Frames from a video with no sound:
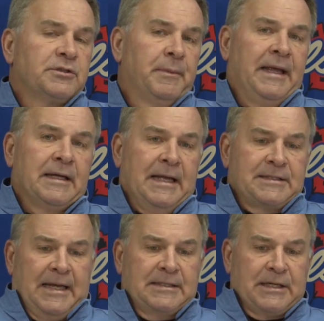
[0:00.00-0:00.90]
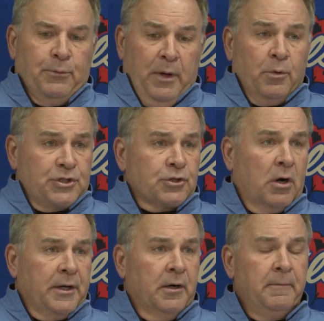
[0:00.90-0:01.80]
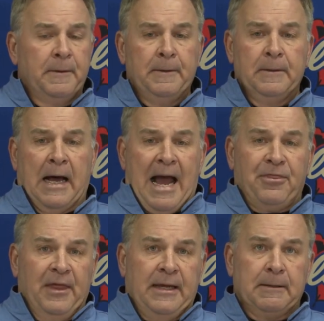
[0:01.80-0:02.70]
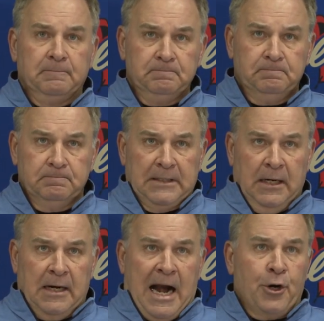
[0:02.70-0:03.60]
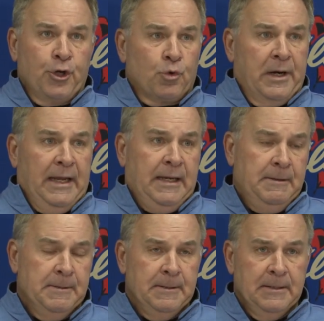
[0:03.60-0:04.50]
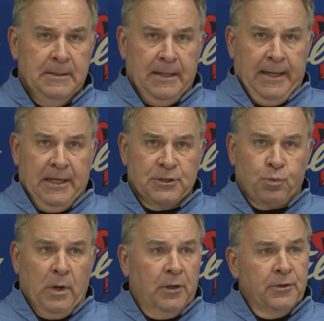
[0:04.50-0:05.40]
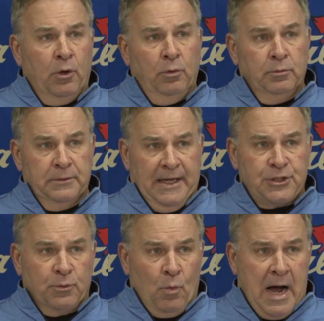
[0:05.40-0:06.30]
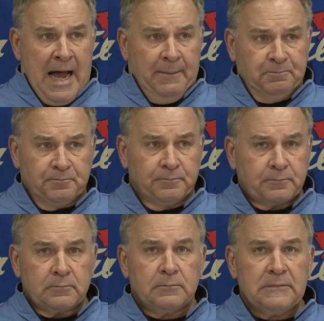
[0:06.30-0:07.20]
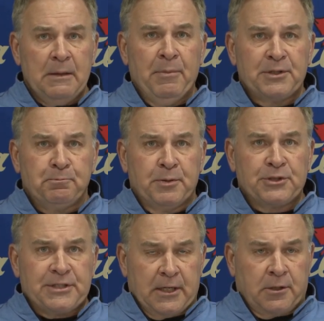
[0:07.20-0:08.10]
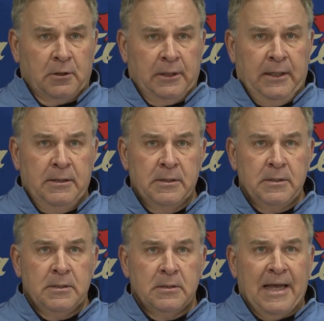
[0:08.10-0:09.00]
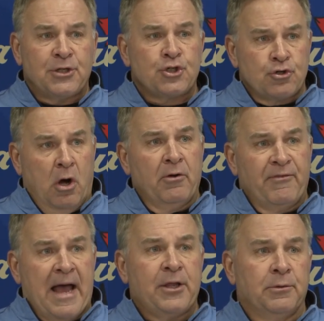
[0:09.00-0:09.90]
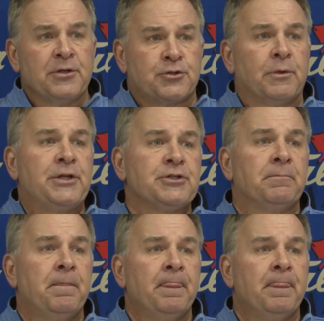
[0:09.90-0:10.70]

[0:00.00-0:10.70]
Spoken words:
to me, it's we want to start here. I think our degree is well known nationwide, but particularly has strong value in this region.